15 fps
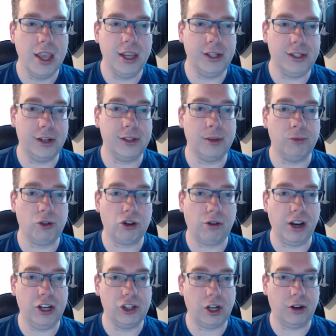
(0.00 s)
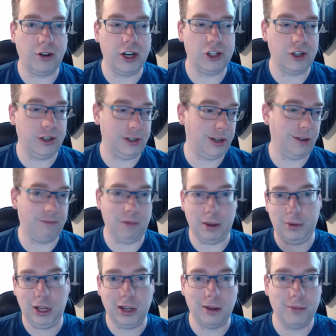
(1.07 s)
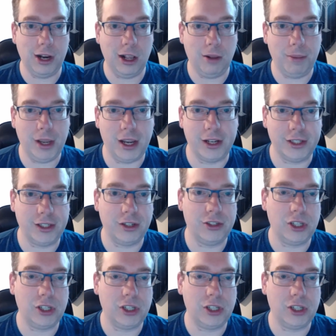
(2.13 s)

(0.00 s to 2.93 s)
He's done some terrain generation stuff. Maybe he'd come and help us.